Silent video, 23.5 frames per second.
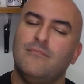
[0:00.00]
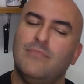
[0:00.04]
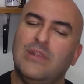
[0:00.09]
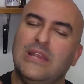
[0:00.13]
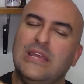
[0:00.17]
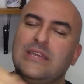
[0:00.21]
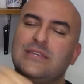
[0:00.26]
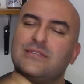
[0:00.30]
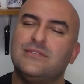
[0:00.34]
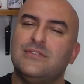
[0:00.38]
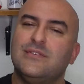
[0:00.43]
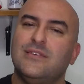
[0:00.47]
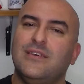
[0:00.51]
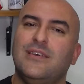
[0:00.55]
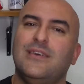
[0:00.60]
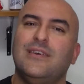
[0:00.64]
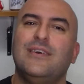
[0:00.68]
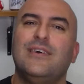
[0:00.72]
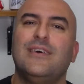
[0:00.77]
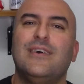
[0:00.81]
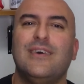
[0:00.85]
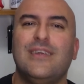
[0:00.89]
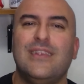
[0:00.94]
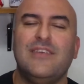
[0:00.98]
please
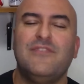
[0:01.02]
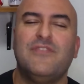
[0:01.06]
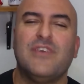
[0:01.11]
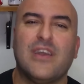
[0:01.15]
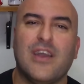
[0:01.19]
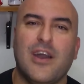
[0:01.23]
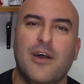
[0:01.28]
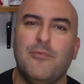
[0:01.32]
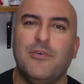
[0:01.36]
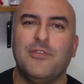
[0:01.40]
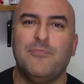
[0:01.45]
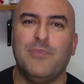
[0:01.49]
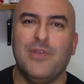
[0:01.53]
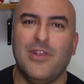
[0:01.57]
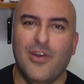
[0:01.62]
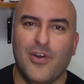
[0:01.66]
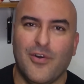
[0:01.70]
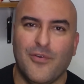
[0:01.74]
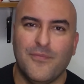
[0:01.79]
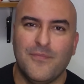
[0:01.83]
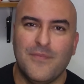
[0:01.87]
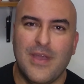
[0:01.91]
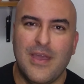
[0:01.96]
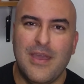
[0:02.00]
leave a comment
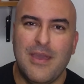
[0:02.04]
below.